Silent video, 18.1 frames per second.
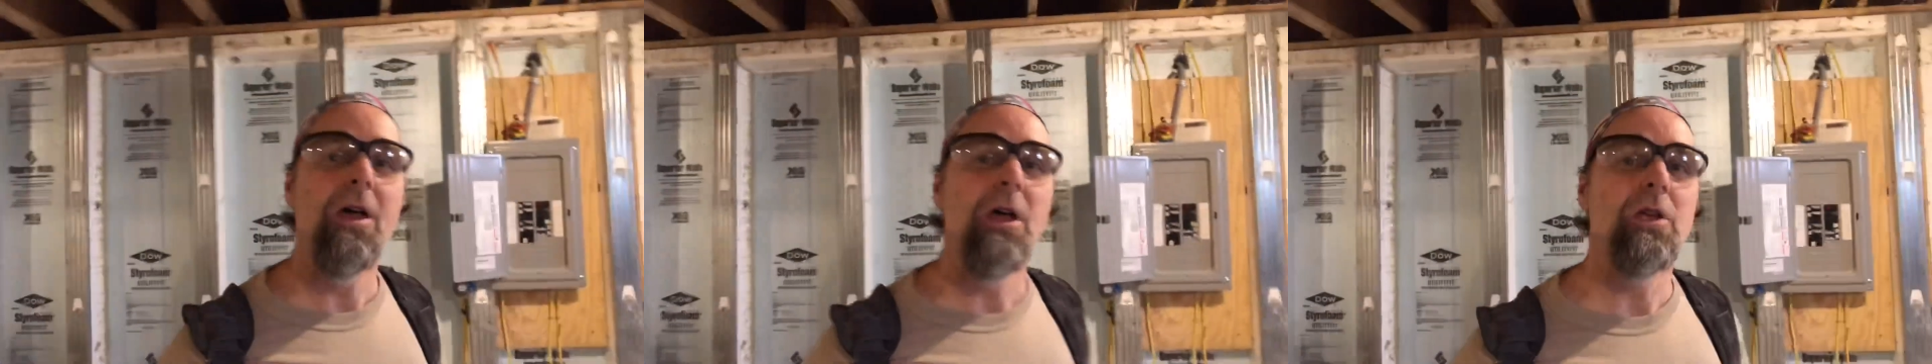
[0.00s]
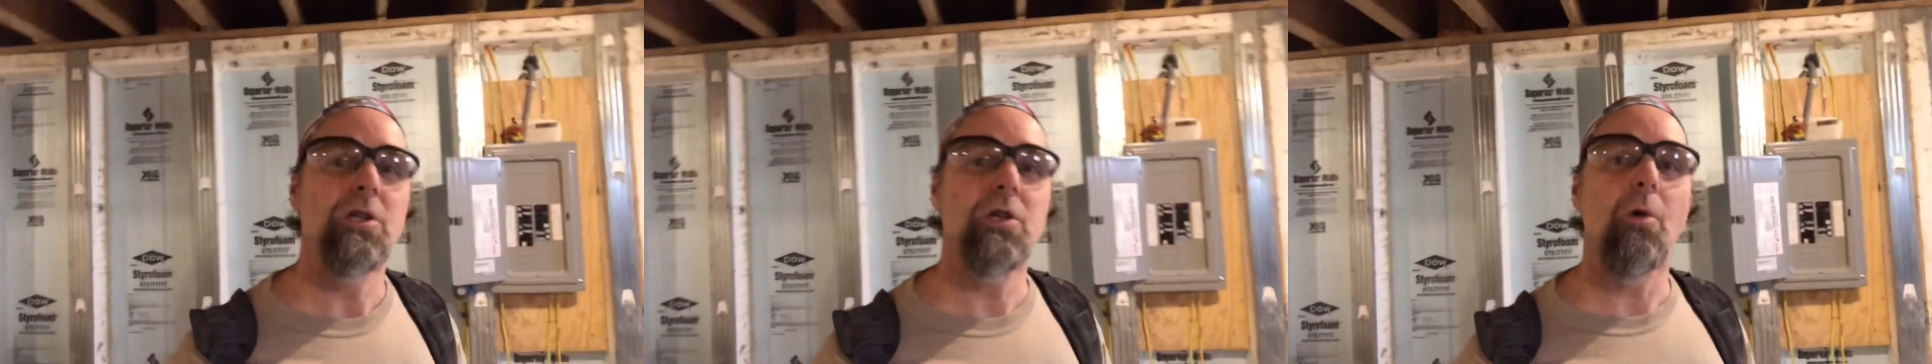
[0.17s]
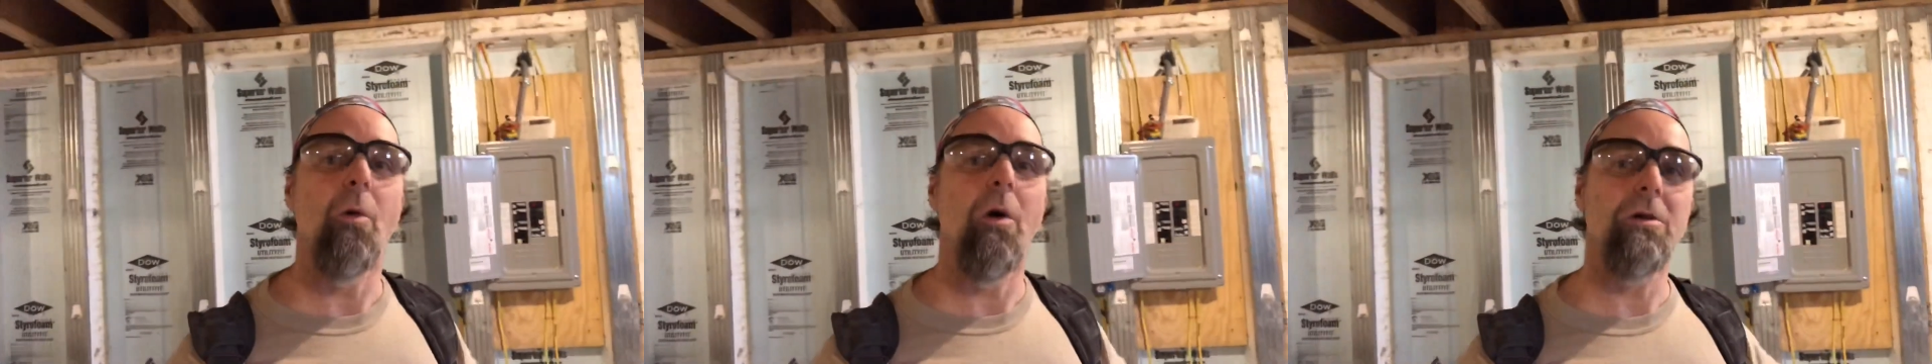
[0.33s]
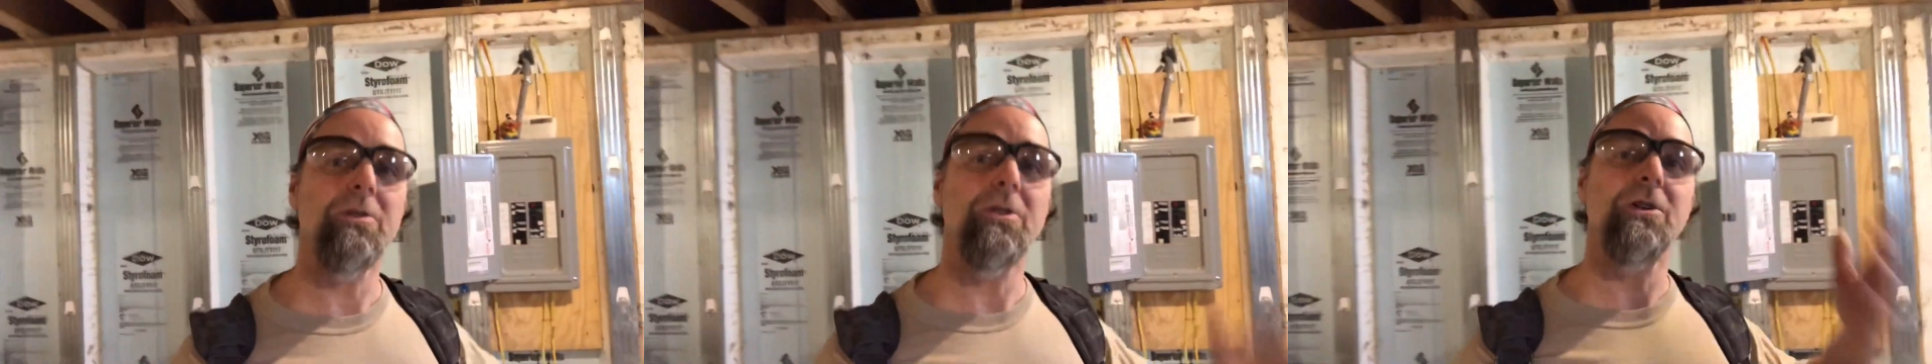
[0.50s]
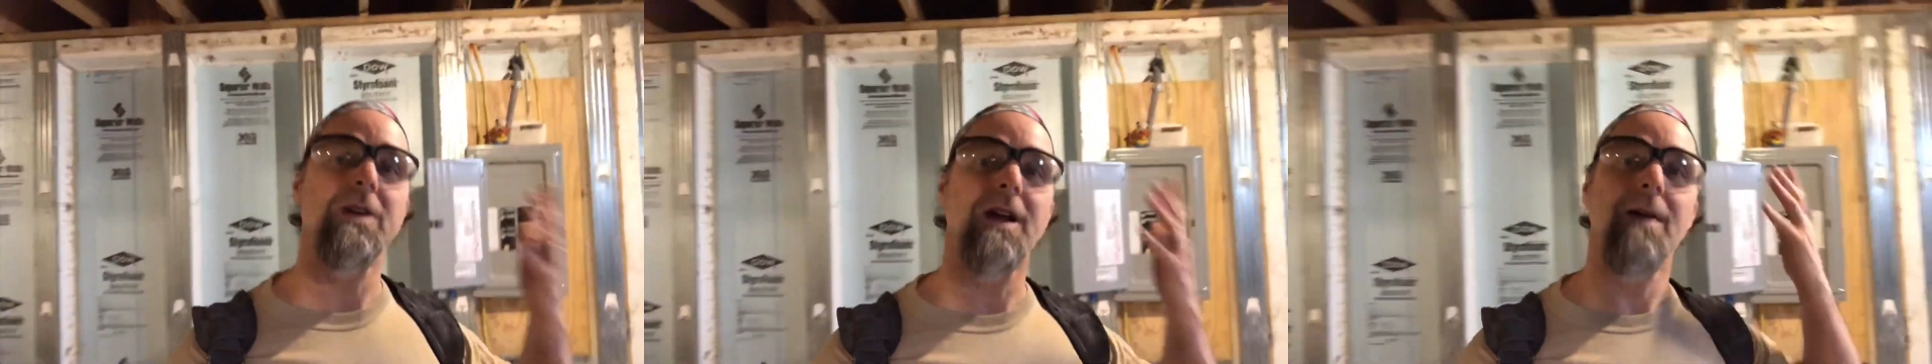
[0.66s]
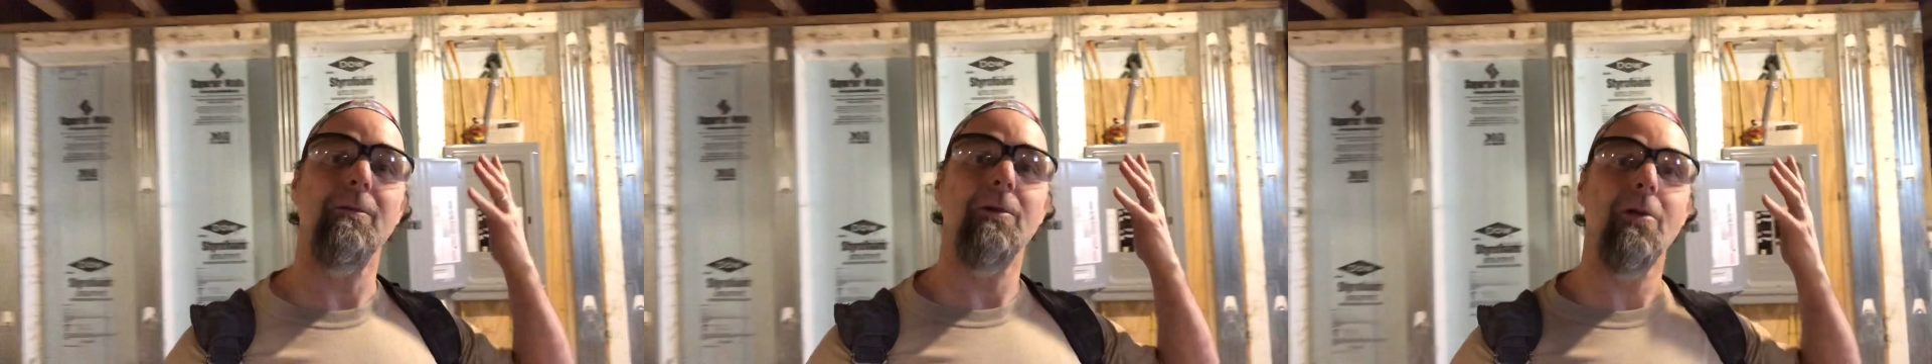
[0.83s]
So won't you
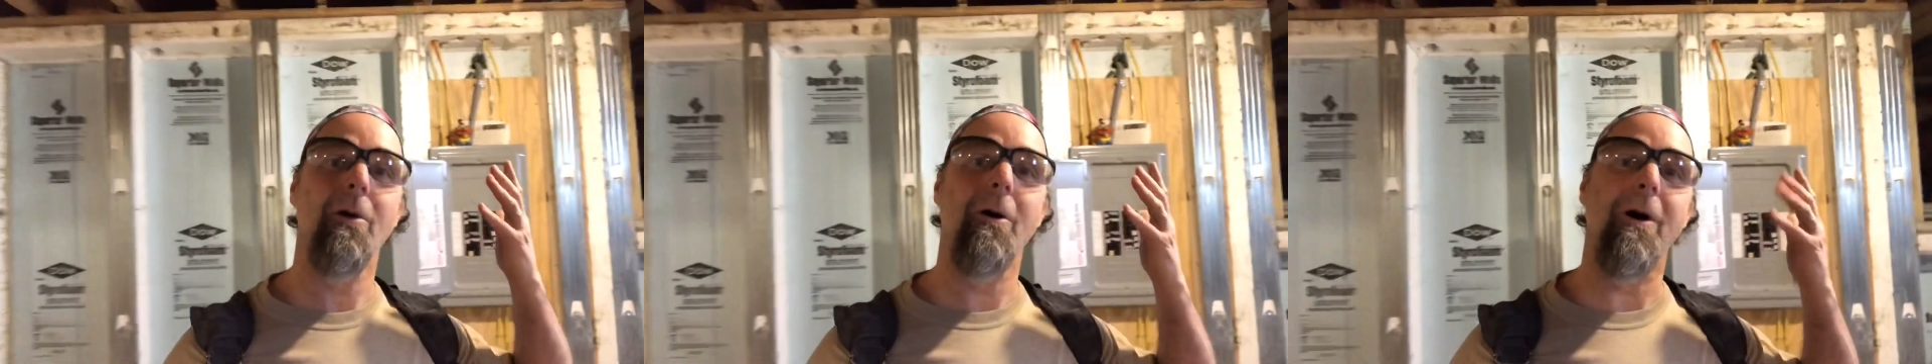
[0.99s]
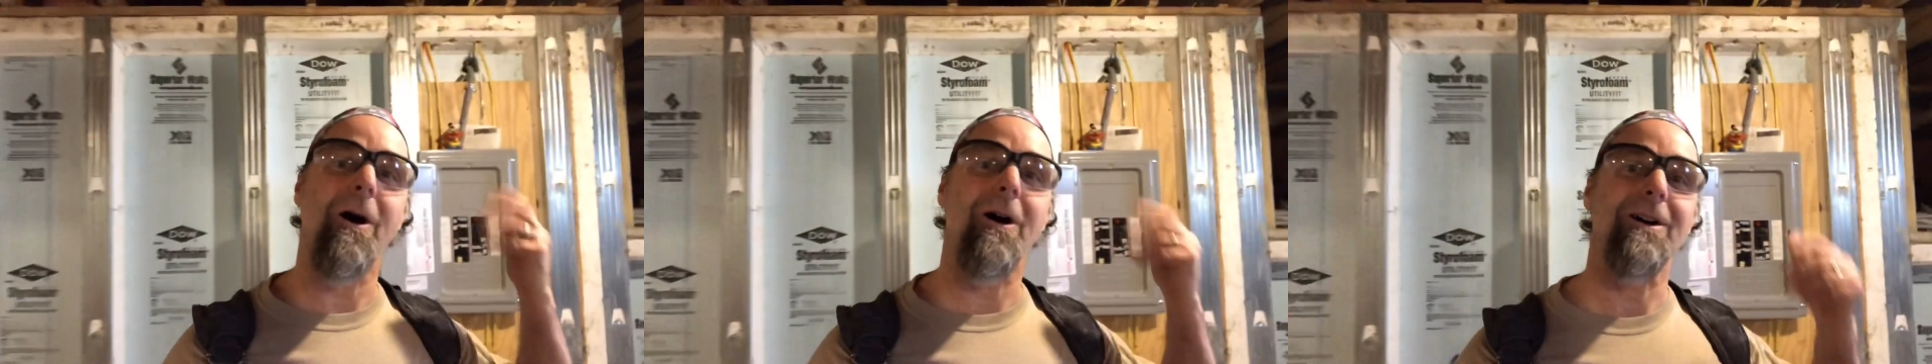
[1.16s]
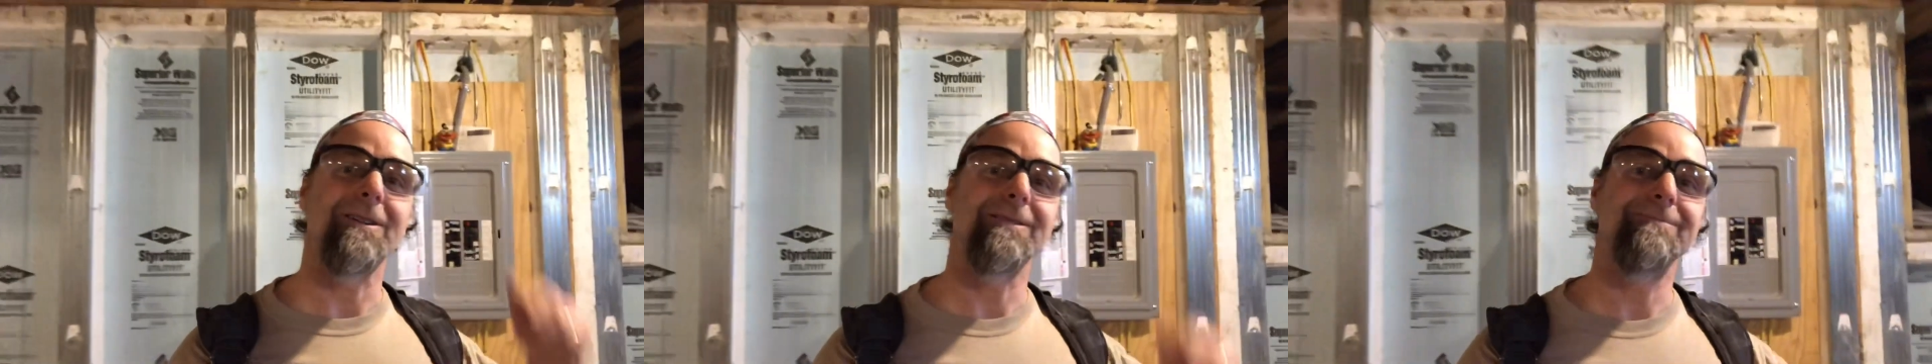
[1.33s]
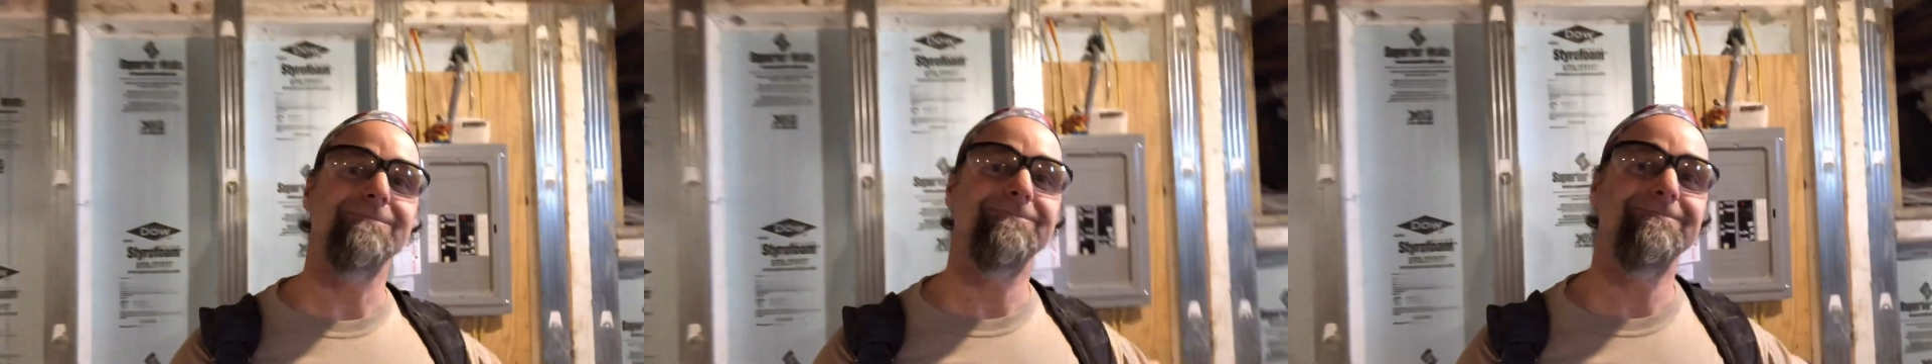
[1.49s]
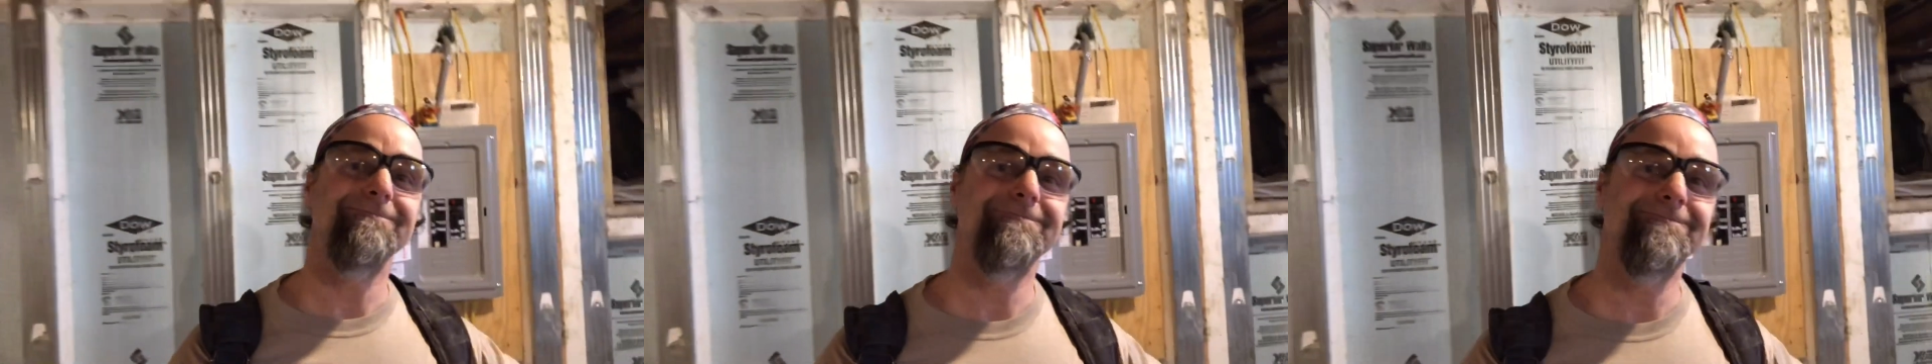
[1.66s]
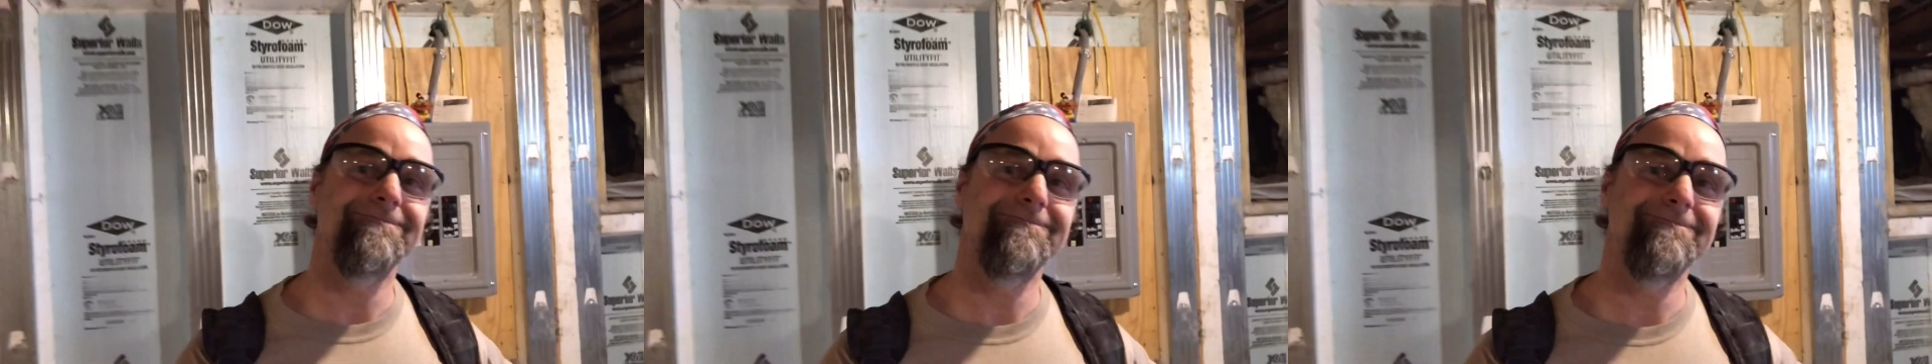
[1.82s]
come along?
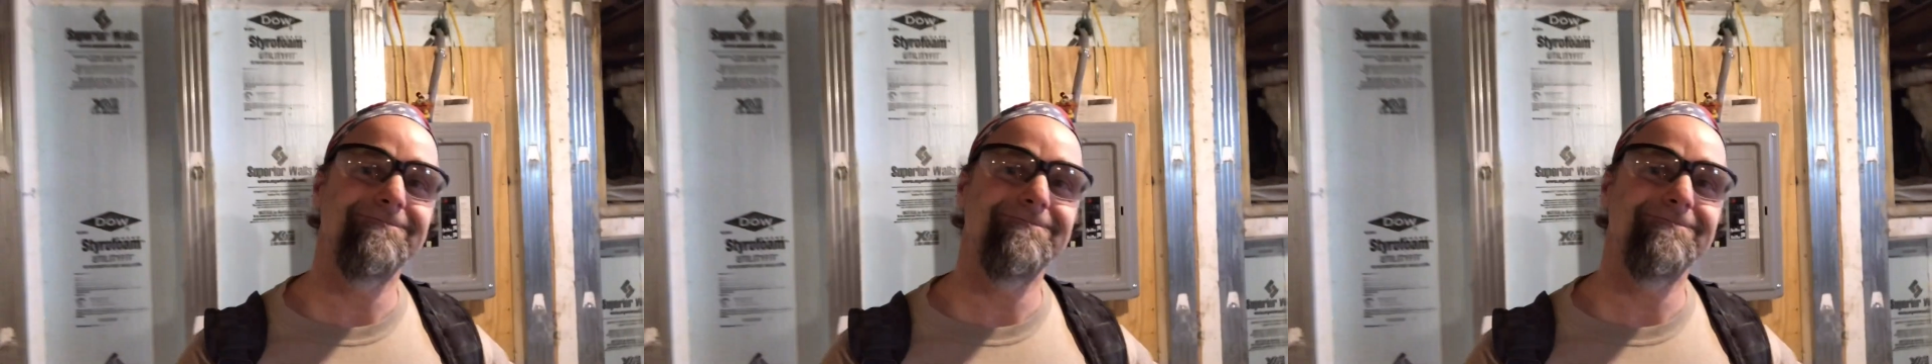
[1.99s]
I